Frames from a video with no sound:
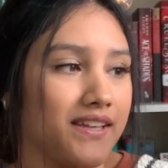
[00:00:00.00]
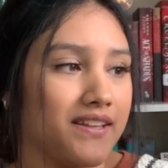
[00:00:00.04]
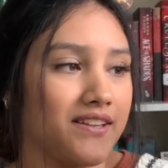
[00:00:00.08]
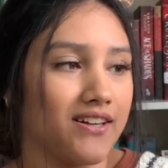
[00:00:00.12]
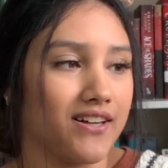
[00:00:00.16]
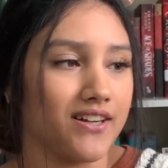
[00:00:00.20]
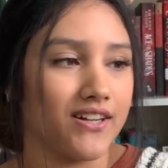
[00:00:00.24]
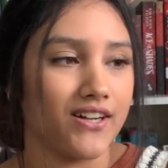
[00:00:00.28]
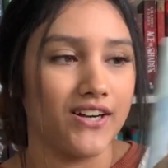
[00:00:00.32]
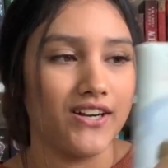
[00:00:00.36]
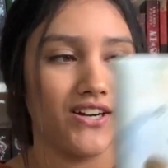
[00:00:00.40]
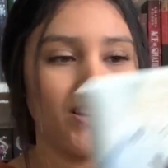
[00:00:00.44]

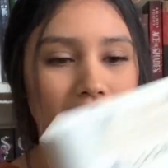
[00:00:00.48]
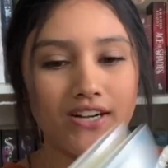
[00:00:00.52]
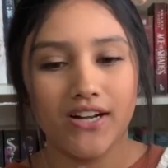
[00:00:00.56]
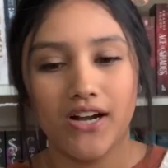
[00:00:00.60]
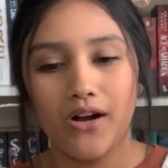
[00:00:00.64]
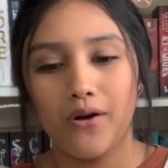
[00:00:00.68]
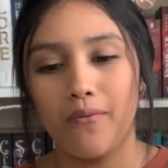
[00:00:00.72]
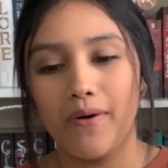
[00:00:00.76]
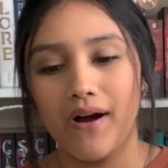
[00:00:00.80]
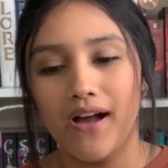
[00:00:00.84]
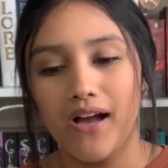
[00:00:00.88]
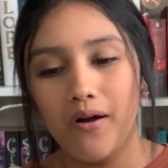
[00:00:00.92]
Lockhart,
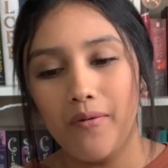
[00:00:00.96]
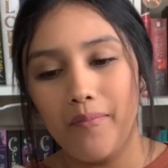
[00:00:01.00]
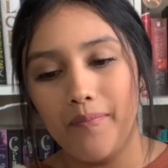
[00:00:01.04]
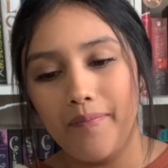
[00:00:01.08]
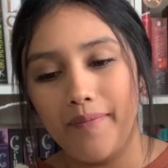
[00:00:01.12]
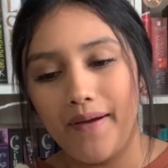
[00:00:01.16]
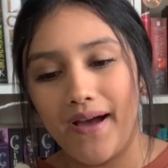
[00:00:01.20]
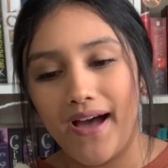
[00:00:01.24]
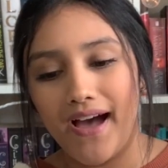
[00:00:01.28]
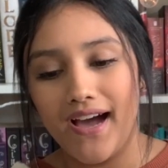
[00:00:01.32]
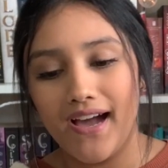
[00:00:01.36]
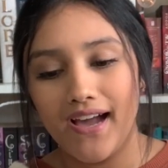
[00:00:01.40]
a while
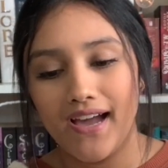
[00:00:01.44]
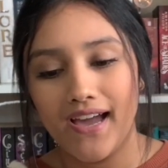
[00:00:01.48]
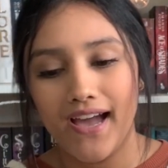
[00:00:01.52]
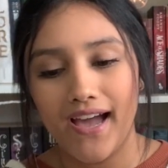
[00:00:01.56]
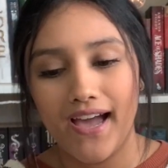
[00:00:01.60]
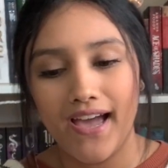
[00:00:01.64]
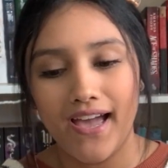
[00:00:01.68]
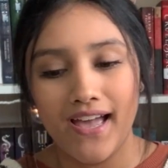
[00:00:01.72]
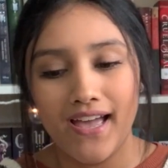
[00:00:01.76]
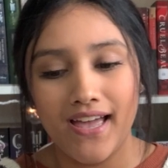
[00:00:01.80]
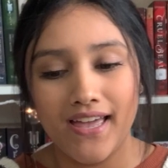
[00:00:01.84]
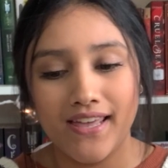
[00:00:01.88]
back,
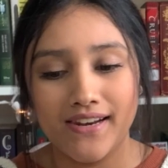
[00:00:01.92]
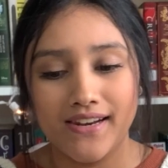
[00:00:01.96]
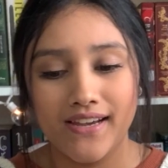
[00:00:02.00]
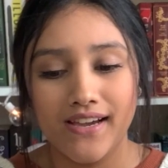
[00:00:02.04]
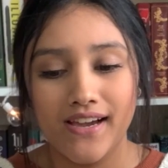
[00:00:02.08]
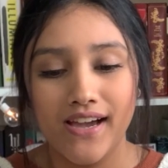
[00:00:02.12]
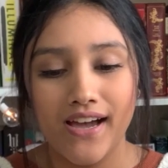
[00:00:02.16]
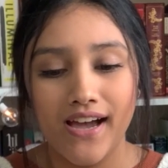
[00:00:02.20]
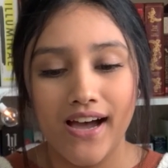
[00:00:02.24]
and